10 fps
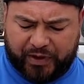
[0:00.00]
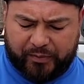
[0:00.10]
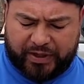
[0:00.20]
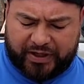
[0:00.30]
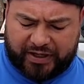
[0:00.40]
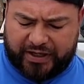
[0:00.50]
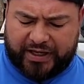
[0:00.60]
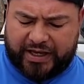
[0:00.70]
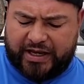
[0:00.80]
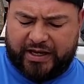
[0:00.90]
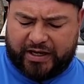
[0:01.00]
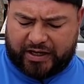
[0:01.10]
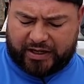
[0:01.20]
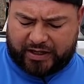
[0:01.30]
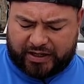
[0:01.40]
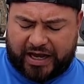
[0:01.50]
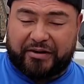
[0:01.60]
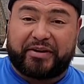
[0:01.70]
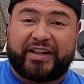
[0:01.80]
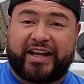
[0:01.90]
But I
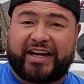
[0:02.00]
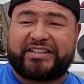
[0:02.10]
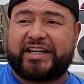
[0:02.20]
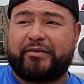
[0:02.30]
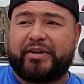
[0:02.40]
really, like I said,